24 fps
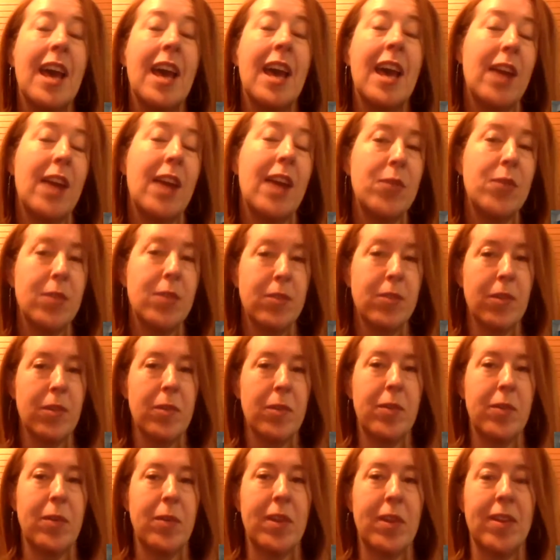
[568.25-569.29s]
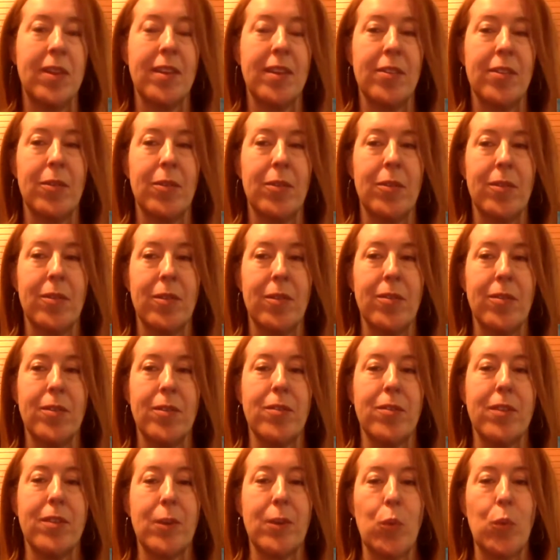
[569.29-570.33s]
I do agree with you. I think to a certain
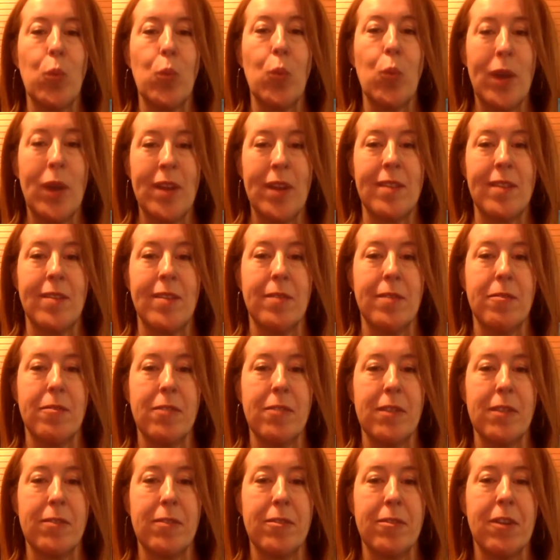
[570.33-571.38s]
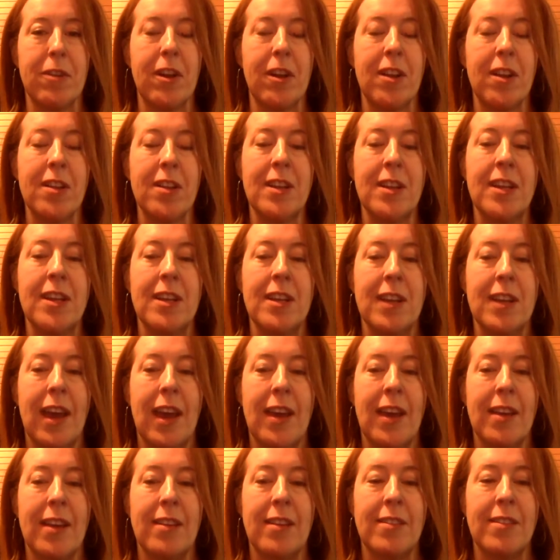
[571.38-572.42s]
degree, when it's a free-for-all
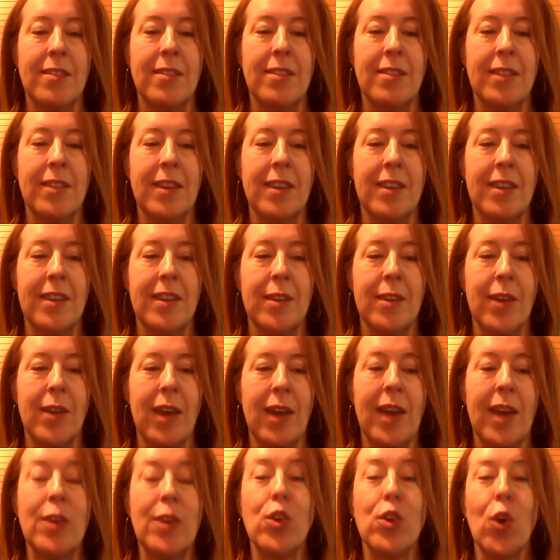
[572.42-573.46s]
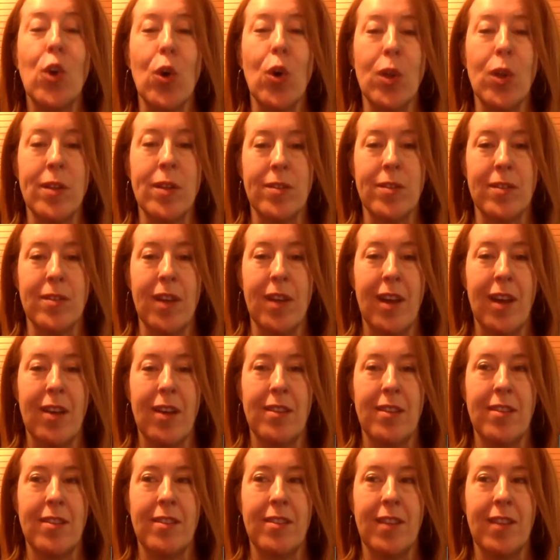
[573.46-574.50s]
and the end goal is
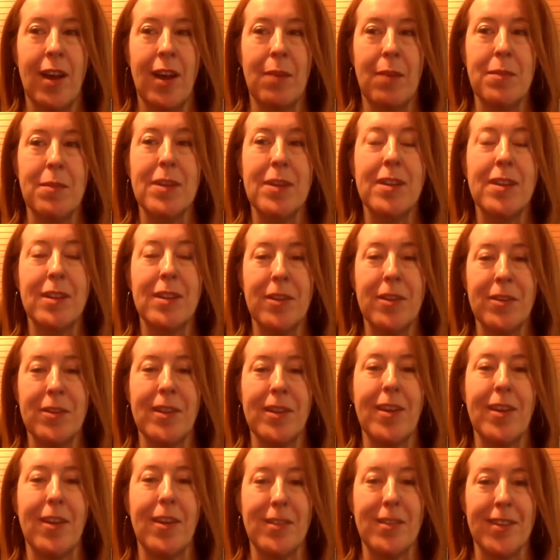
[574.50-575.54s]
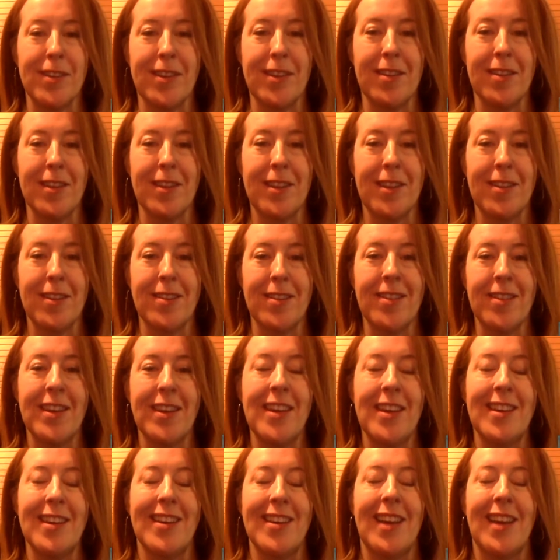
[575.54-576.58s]
not clearly articulated,
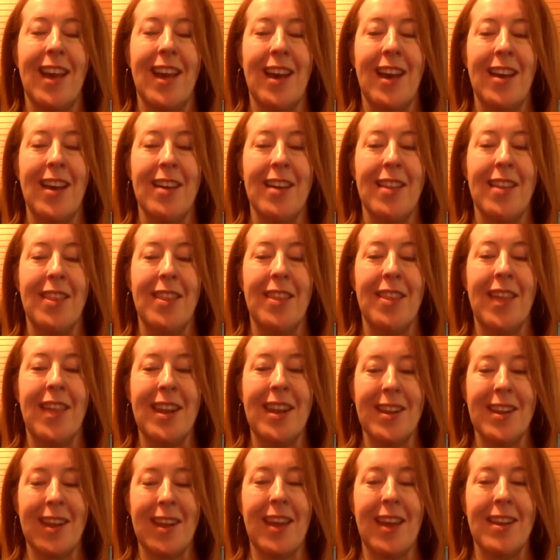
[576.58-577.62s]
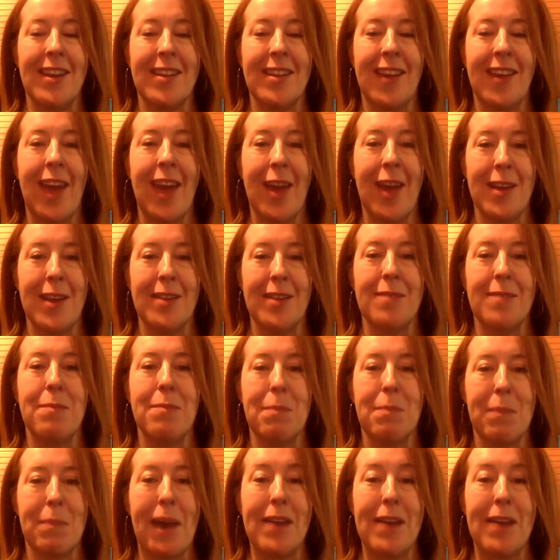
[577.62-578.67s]
that it can
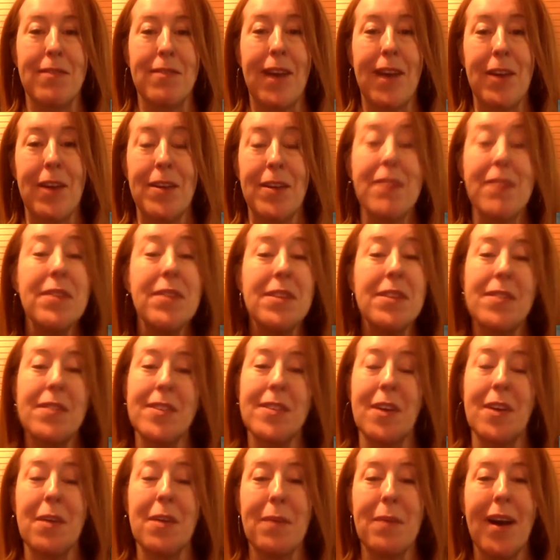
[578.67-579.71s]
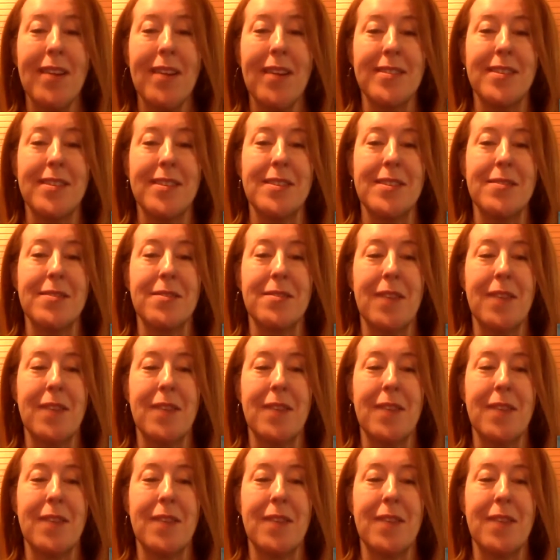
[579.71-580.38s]
backfire, even if it's all positive.